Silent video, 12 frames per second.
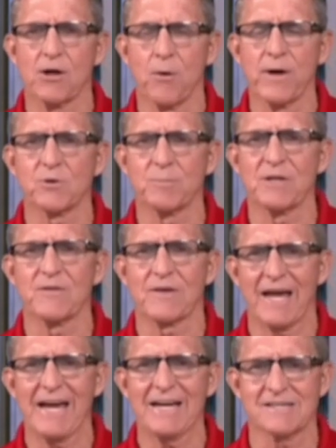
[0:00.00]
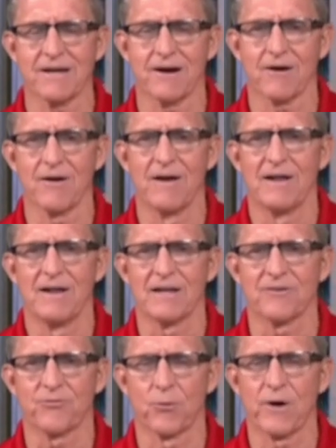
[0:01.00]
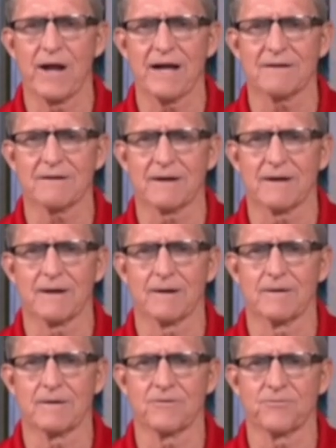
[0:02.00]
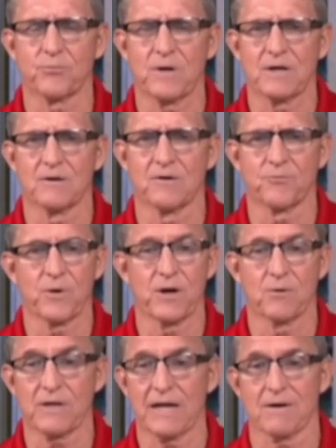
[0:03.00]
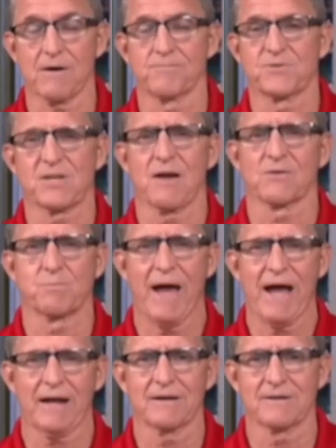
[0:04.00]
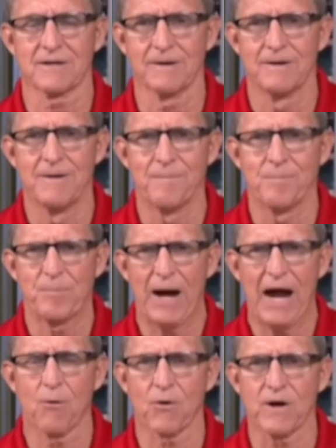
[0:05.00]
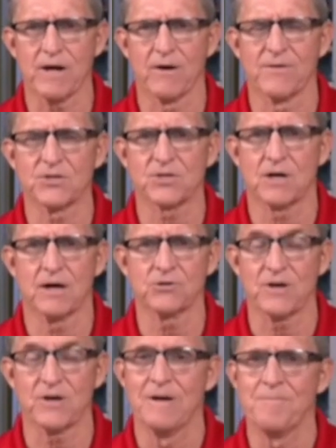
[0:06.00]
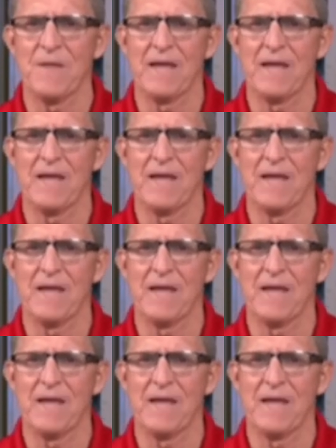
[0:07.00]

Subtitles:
going to be the case here if we're not if we don't get ourselves back into power here in this country.